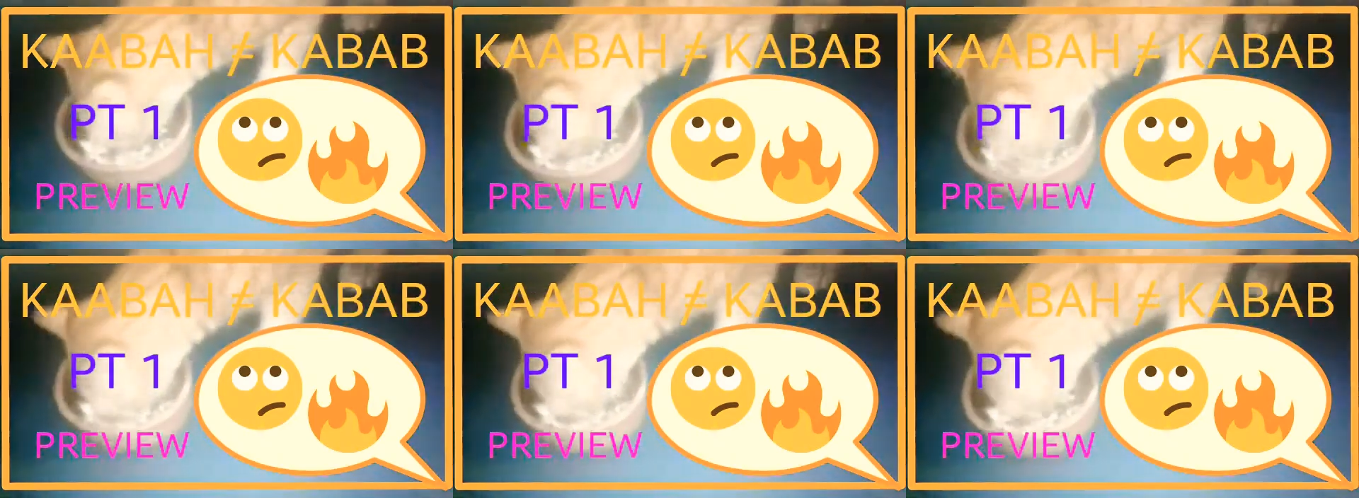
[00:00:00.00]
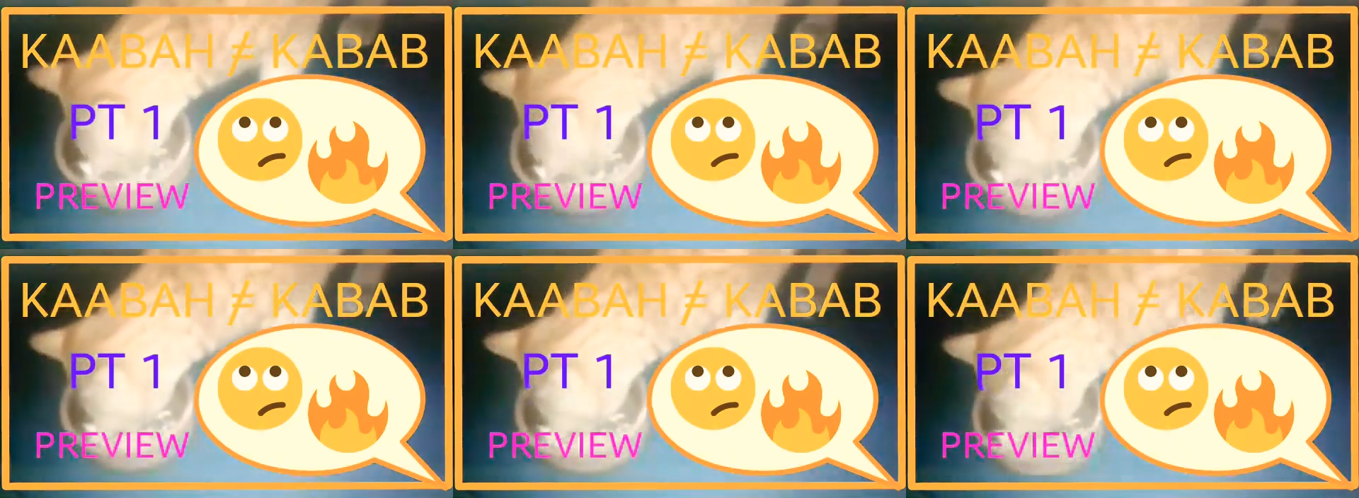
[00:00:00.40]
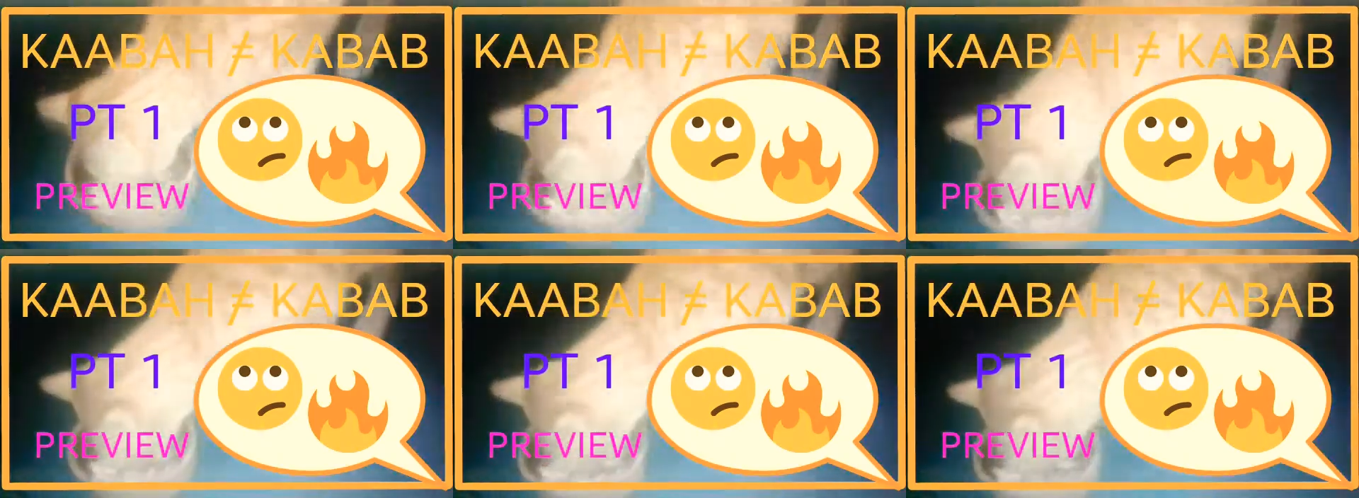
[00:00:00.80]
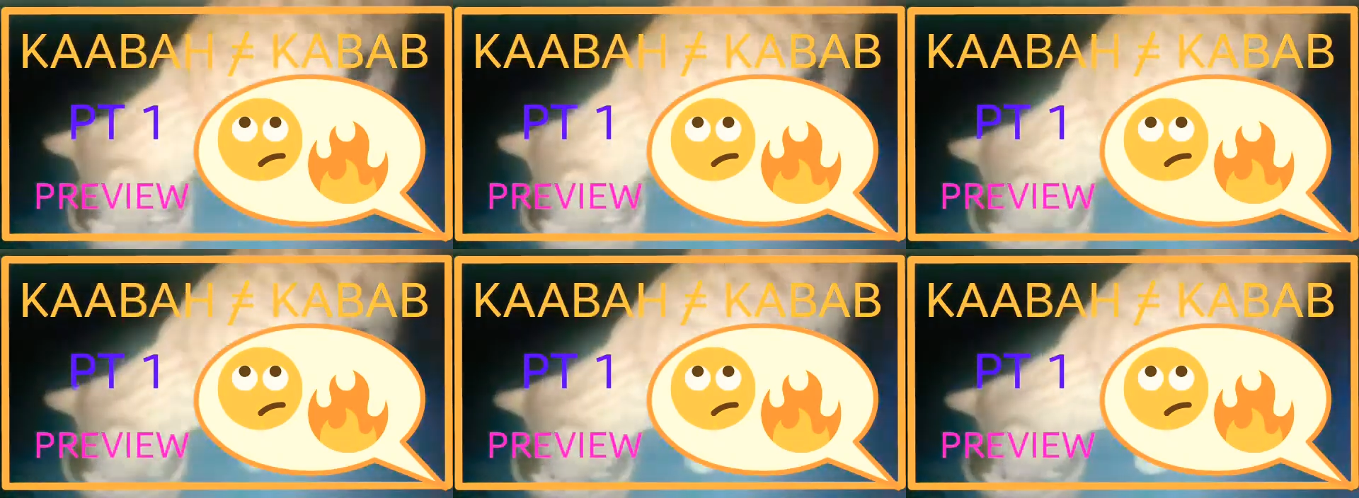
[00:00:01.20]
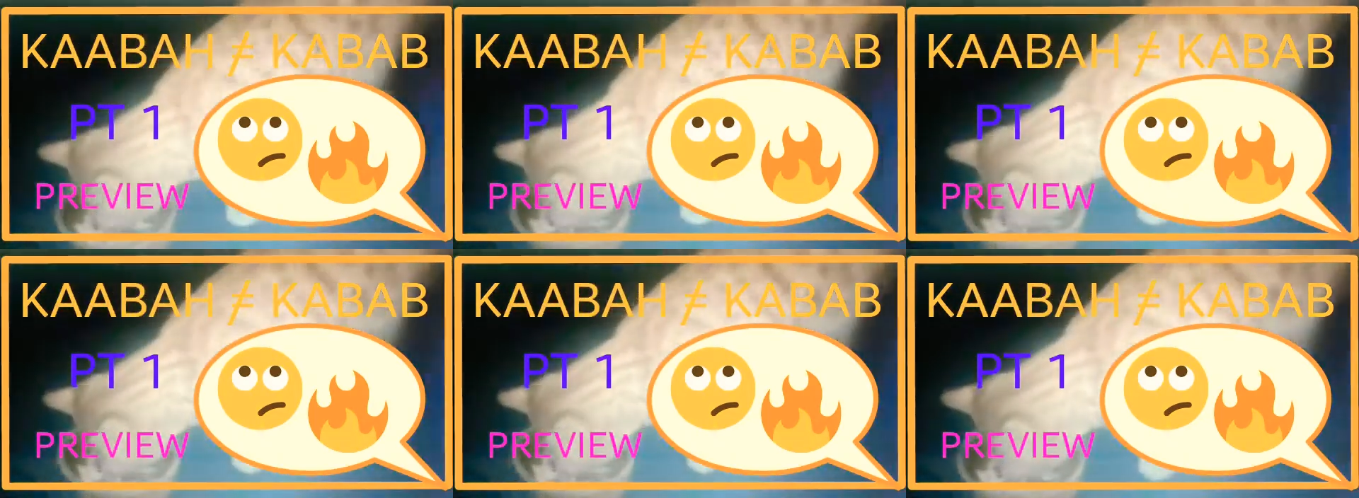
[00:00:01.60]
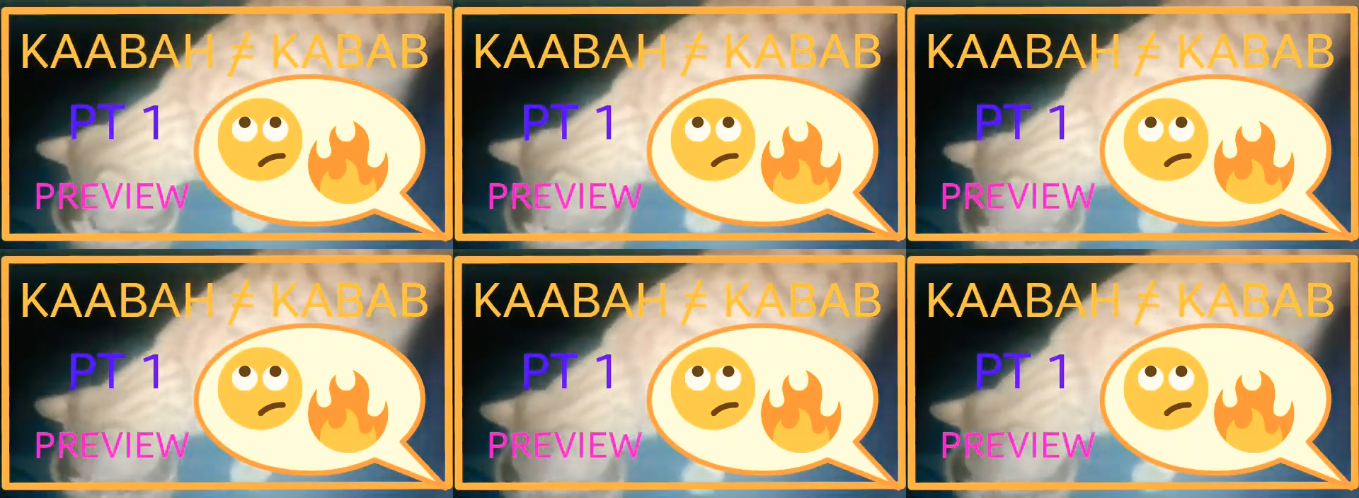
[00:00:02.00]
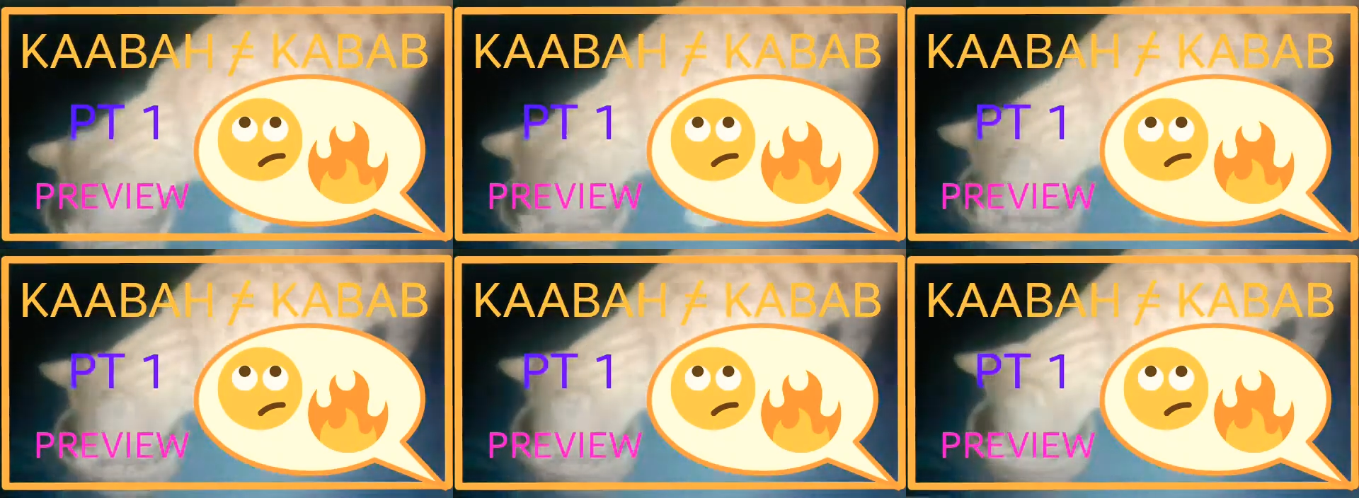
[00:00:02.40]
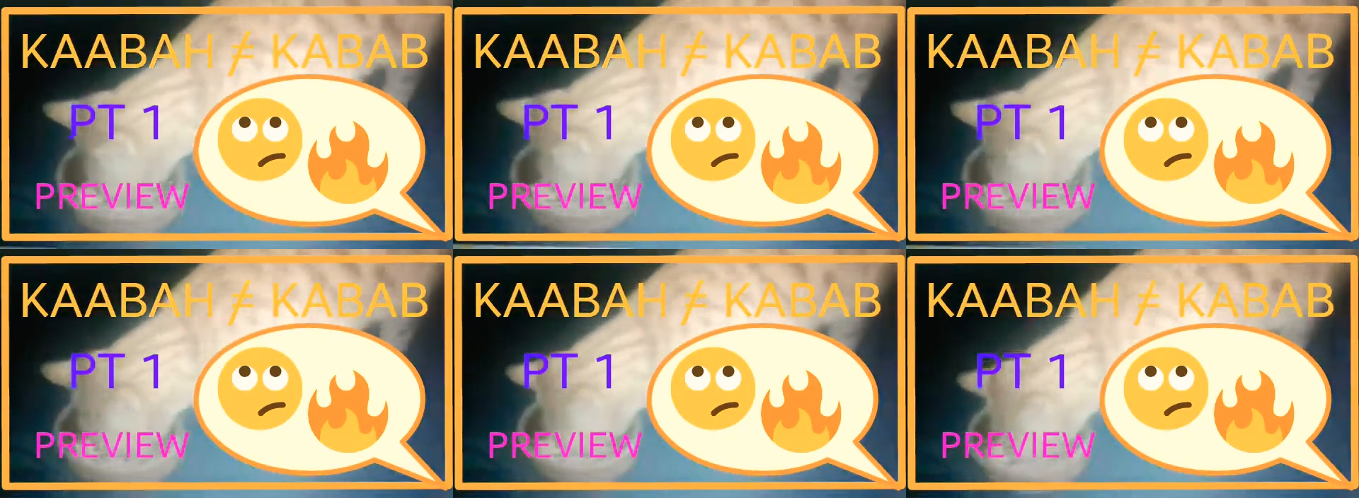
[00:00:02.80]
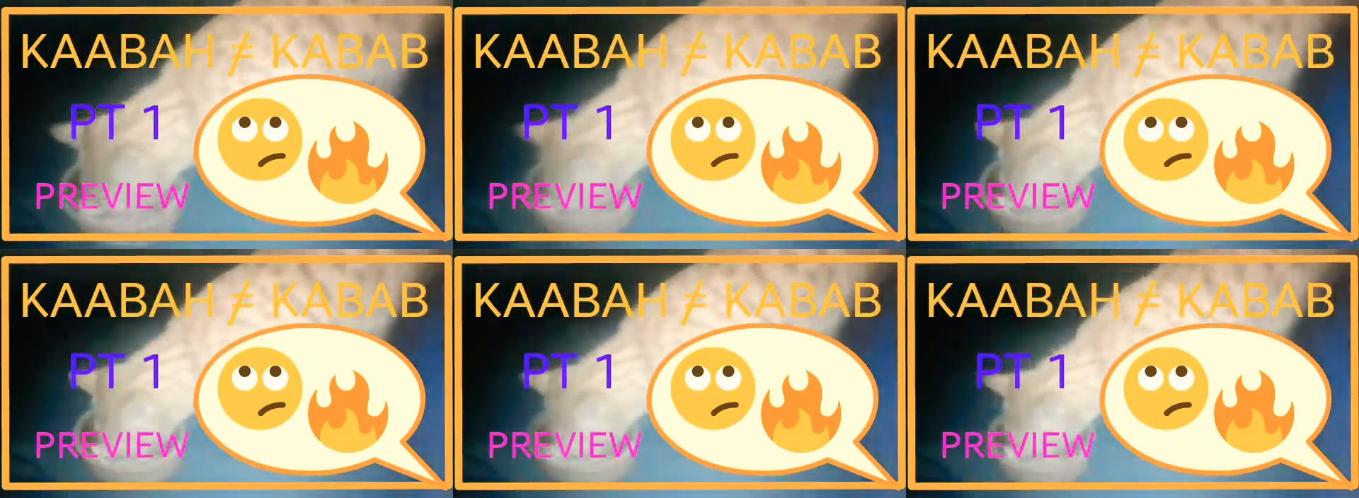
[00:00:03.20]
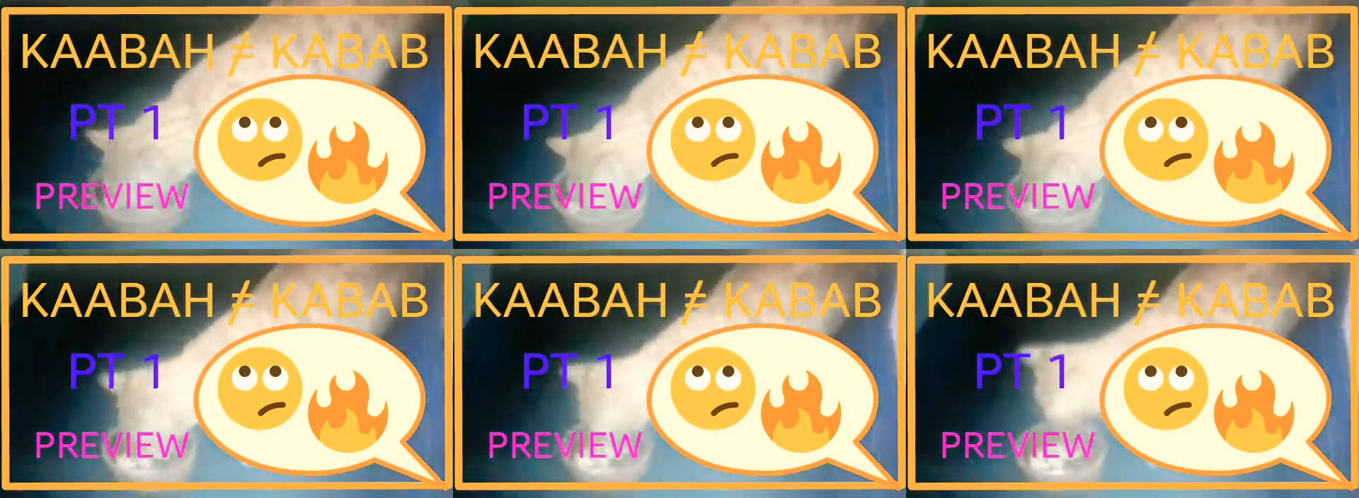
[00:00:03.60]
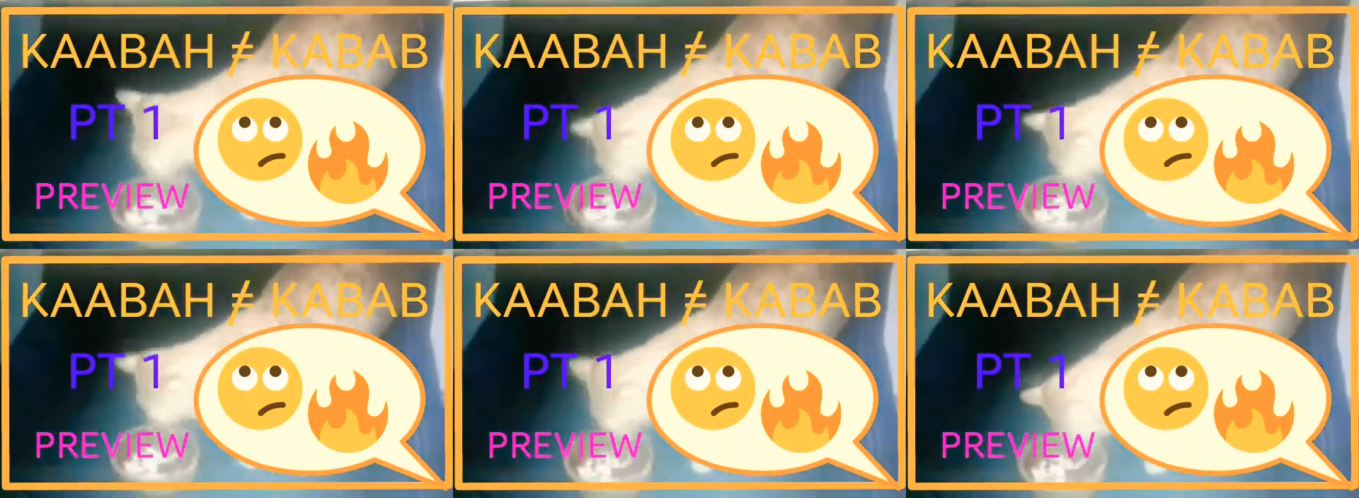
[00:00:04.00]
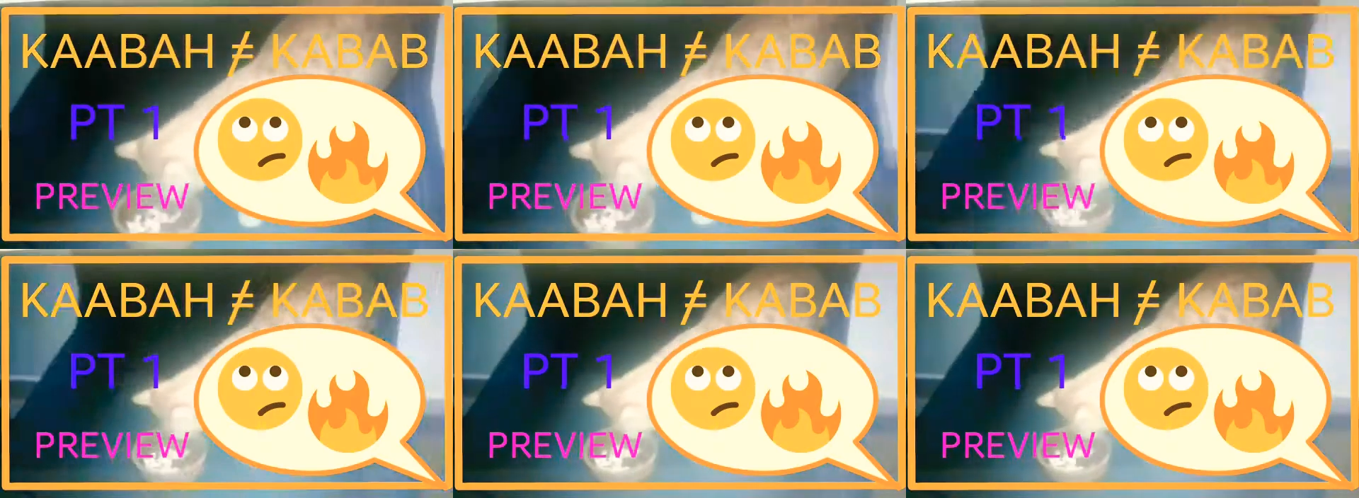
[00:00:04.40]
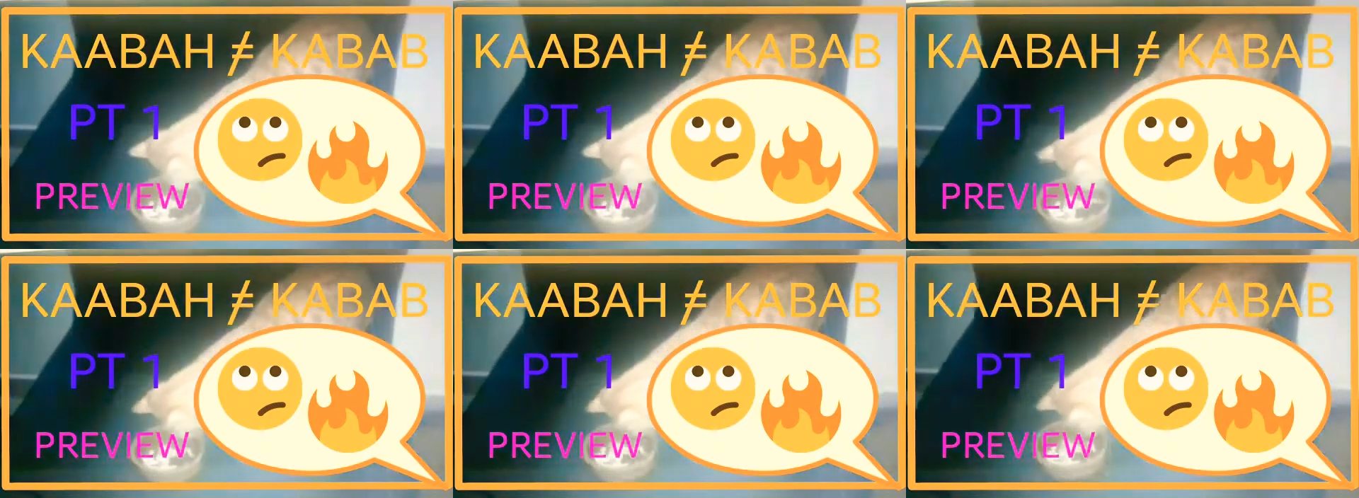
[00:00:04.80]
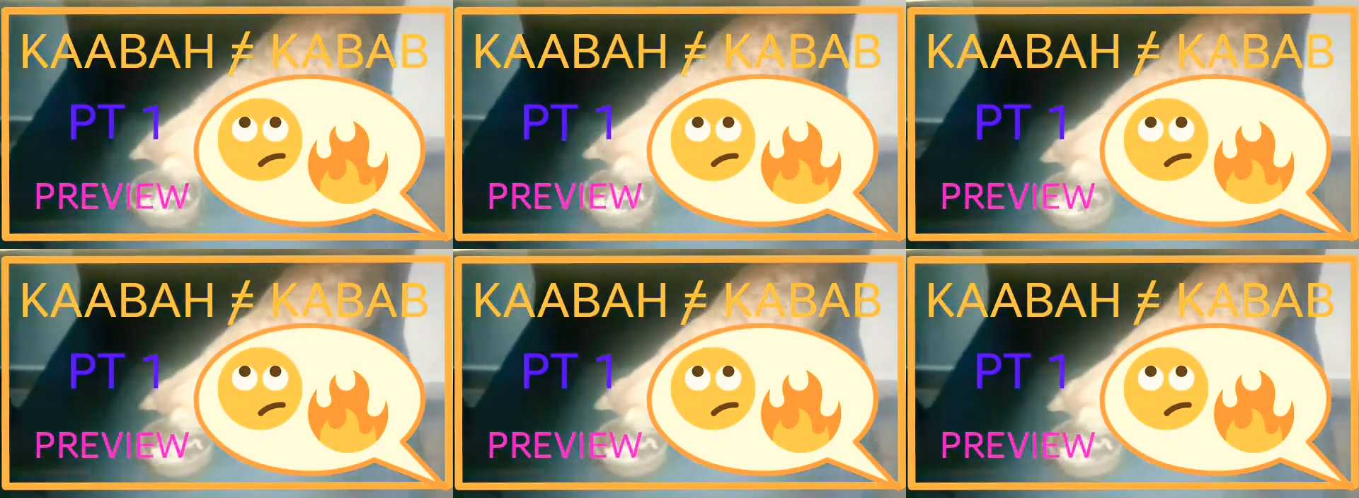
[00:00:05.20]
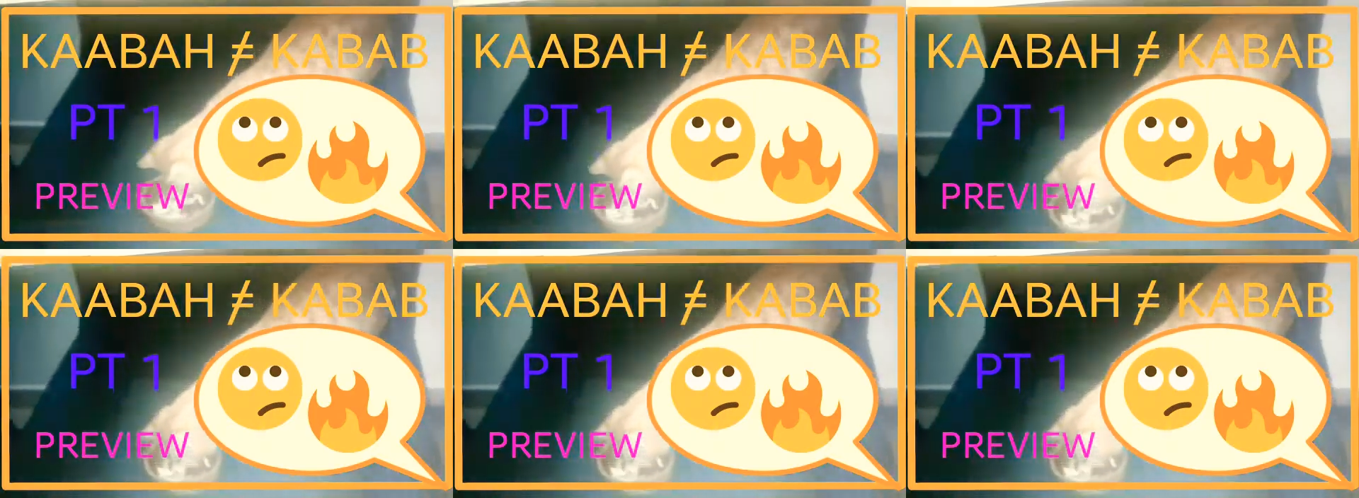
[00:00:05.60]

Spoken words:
Nobody's mouth can be seen.